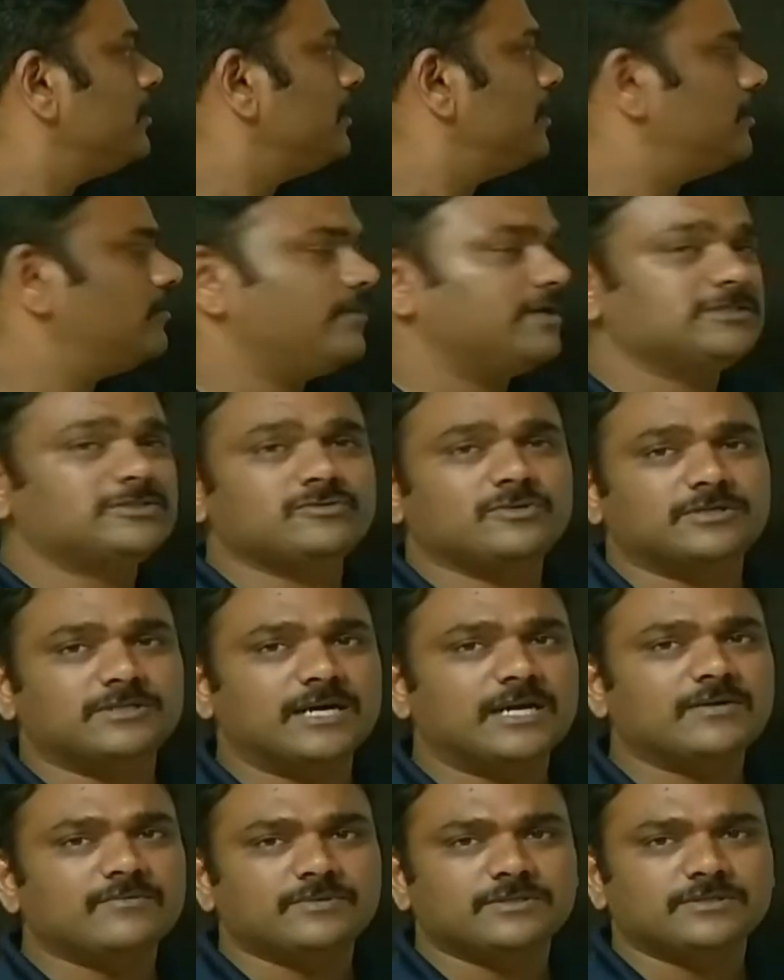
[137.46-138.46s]
And once you are
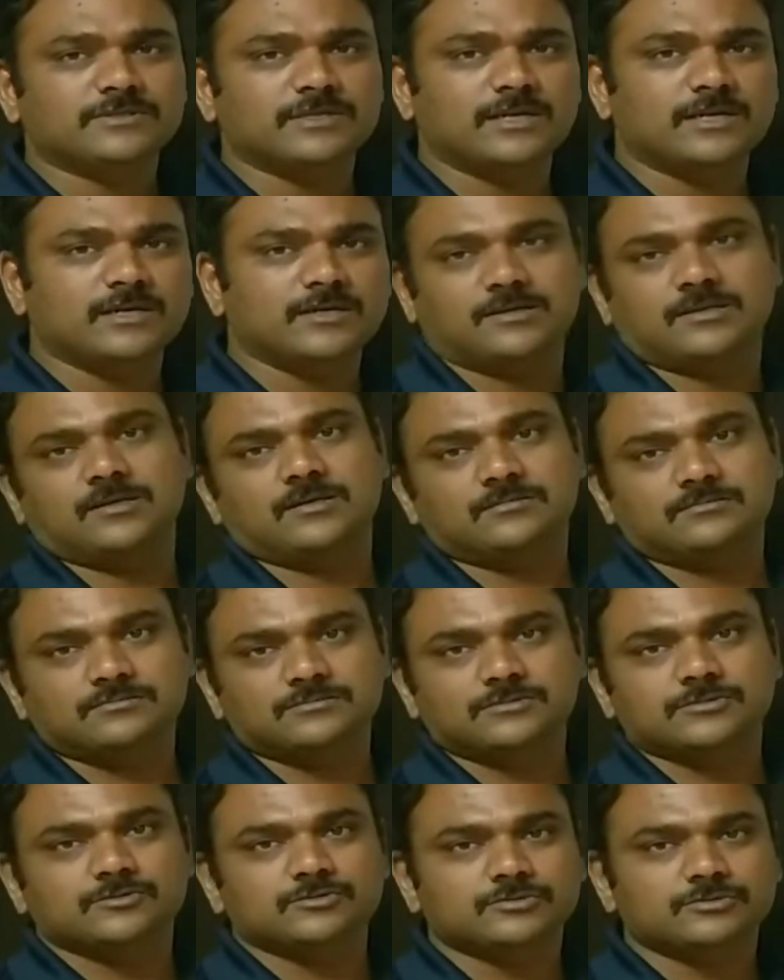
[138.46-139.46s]
done with that,
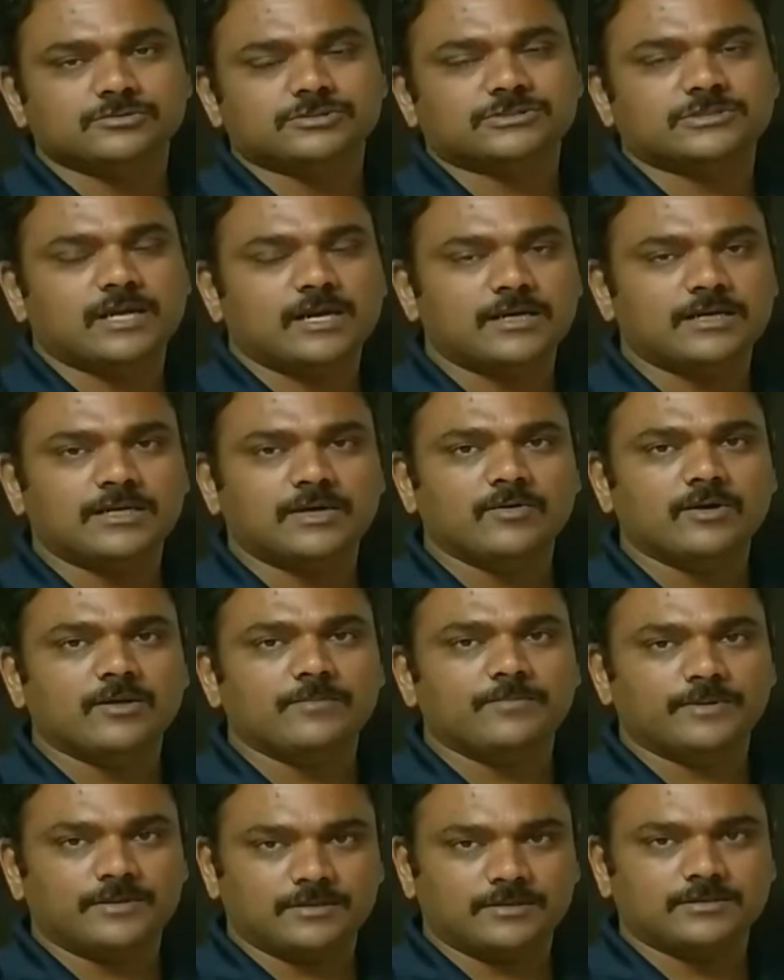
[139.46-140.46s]
you start
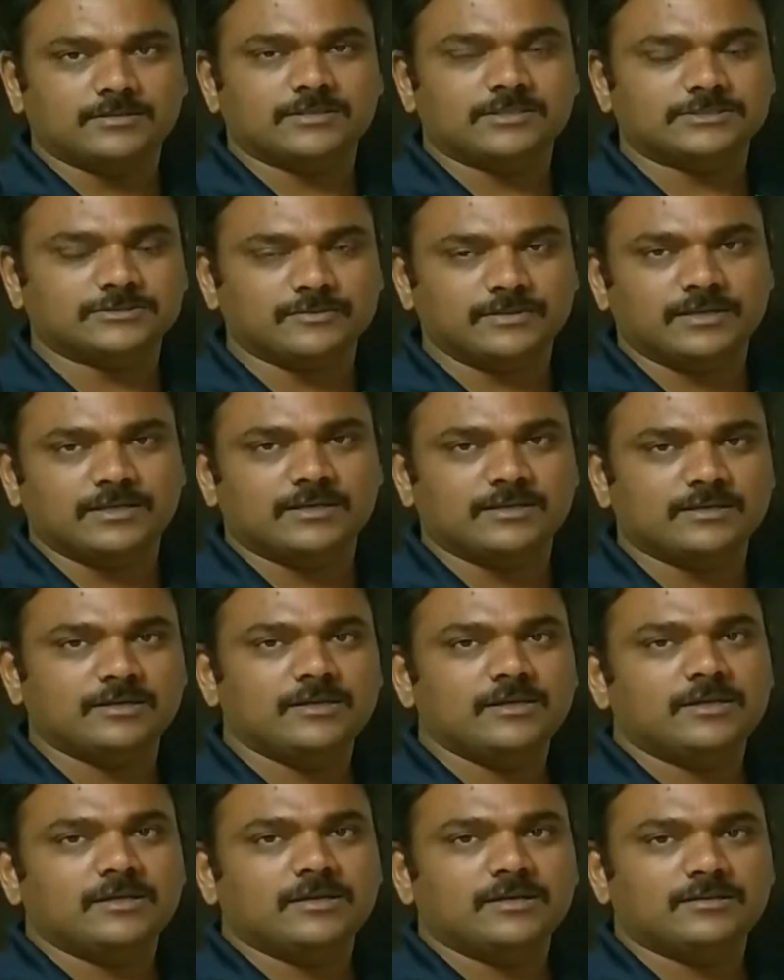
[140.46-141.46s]
developing, and that's where
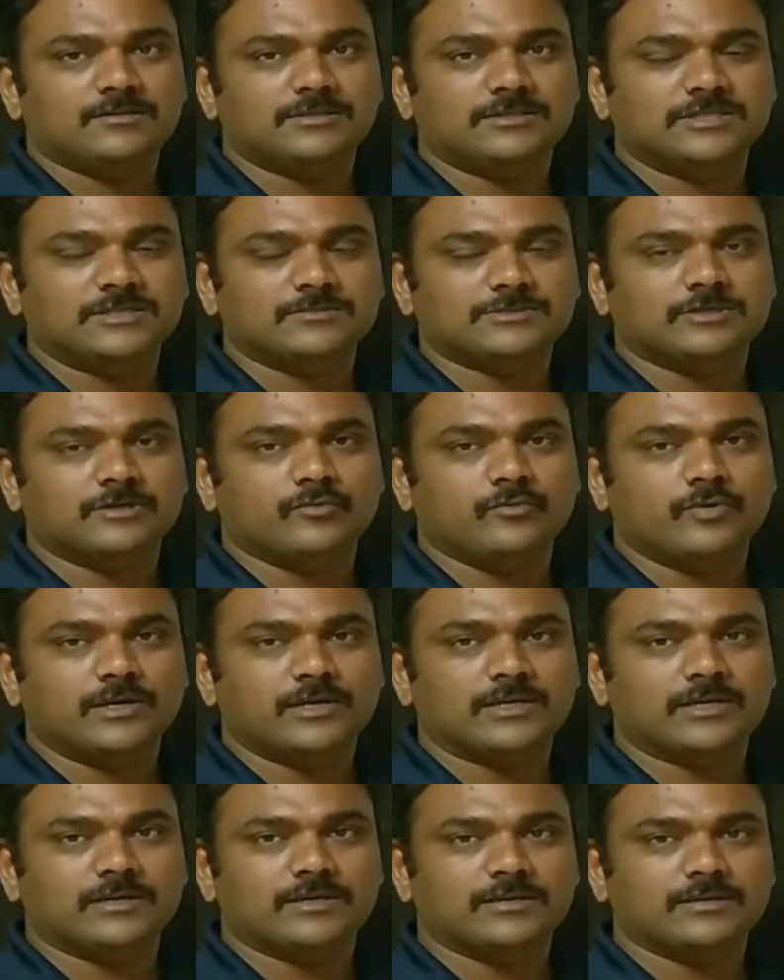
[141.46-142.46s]
the teams are
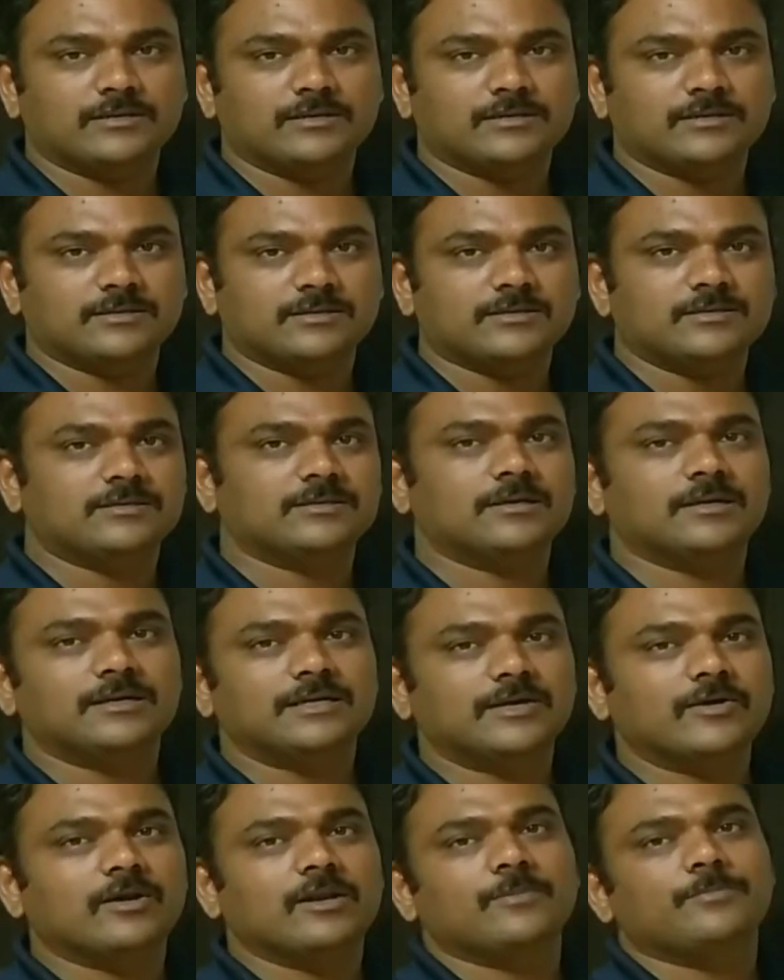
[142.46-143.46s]
working and
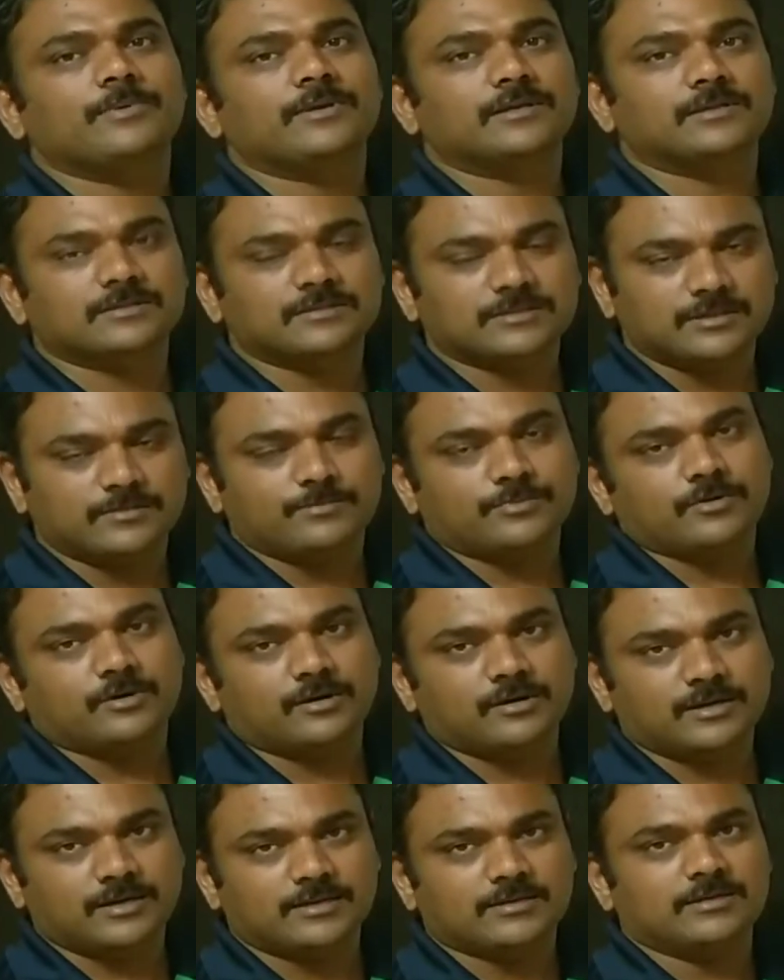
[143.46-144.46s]
developing the
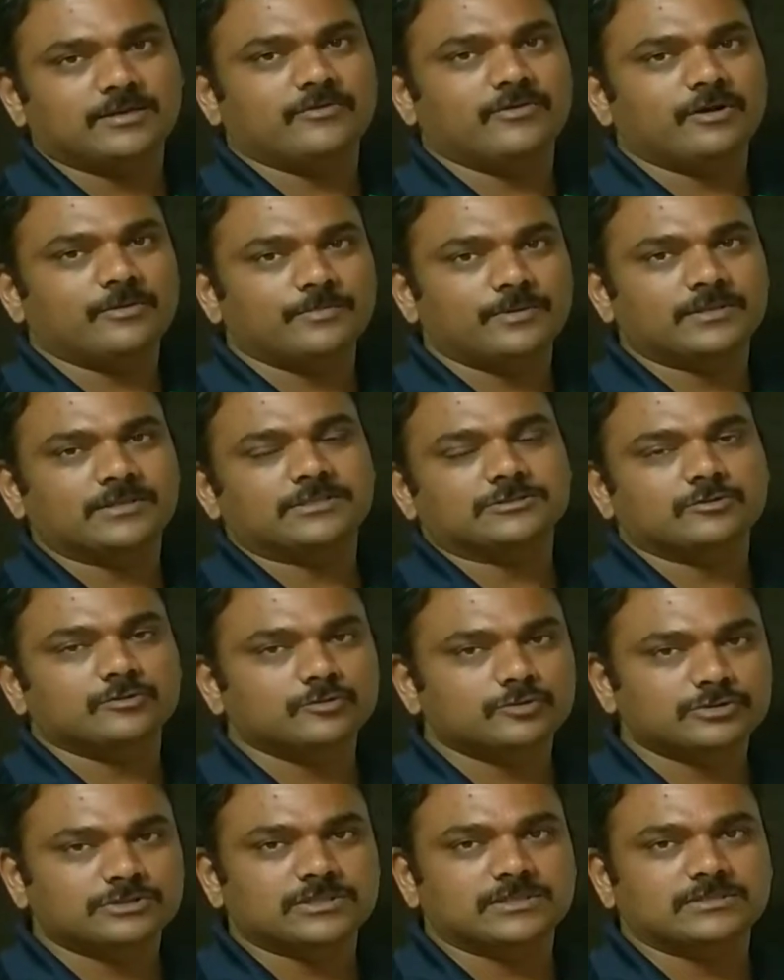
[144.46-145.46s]
product, developing the
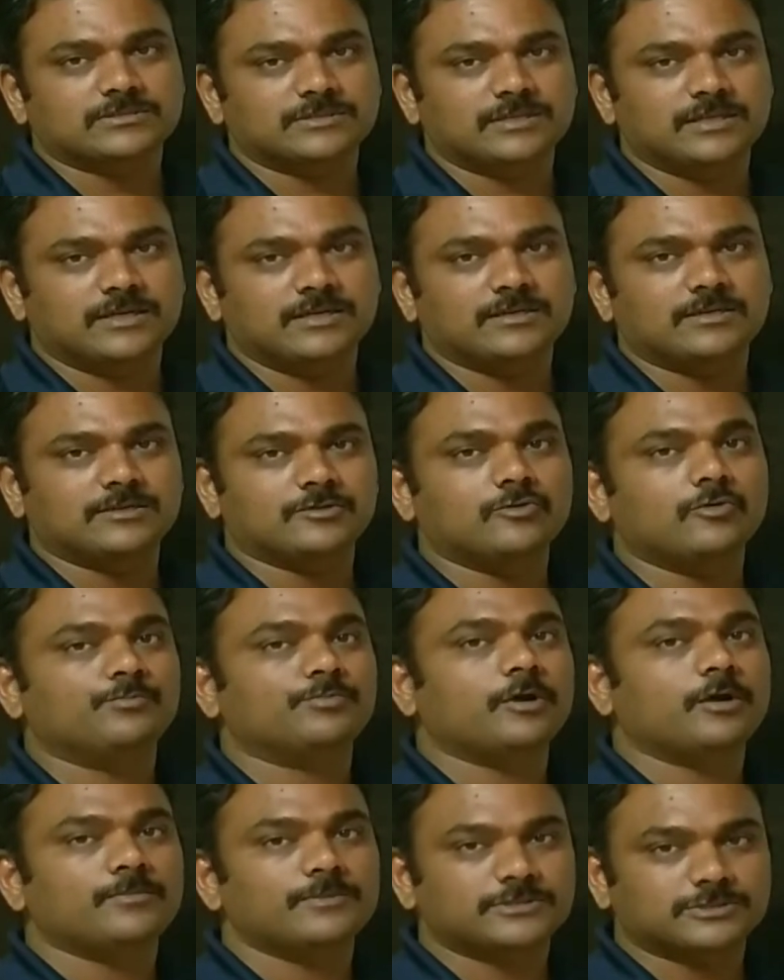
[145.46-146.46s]
solution that you
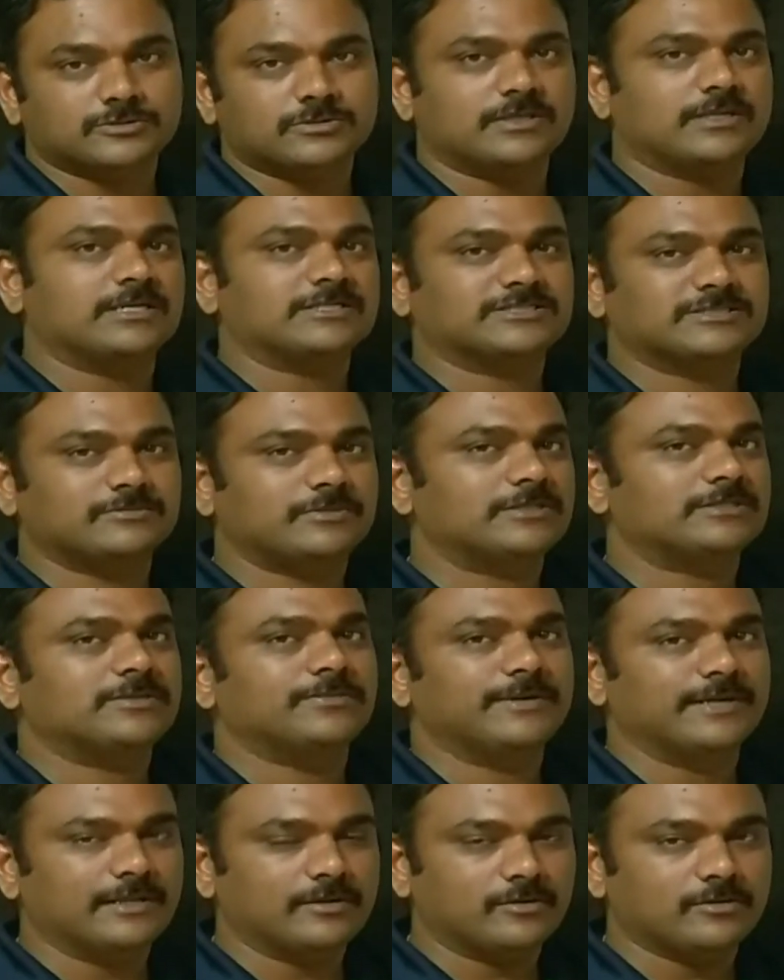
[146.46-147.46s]
promised to the customer at
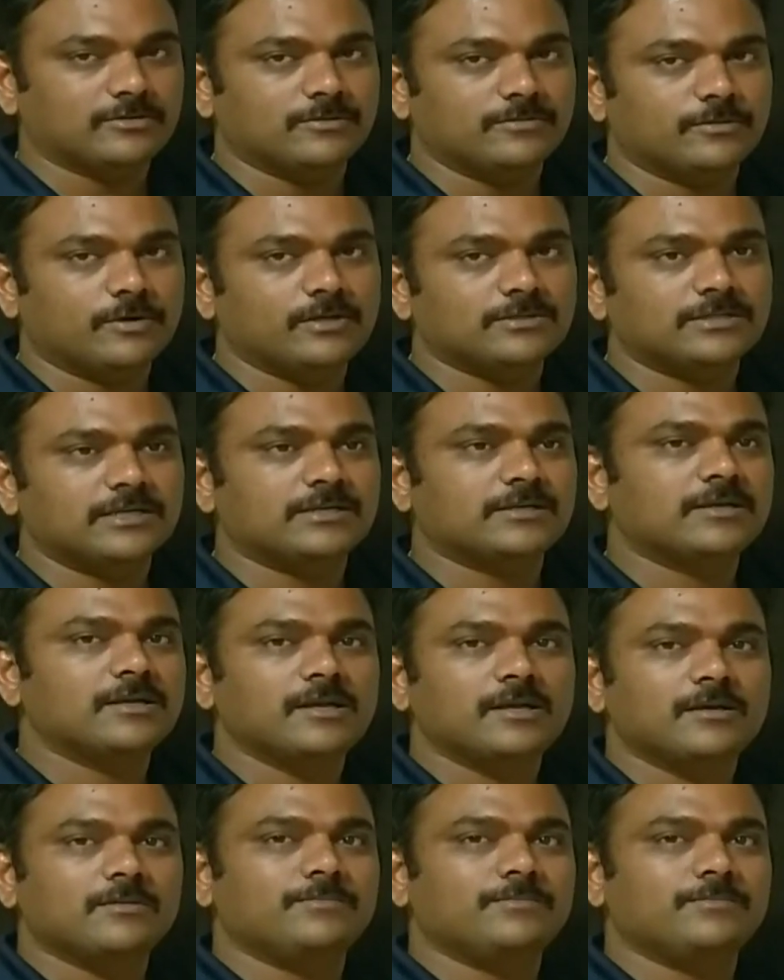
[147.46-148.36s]
the beginning of the project,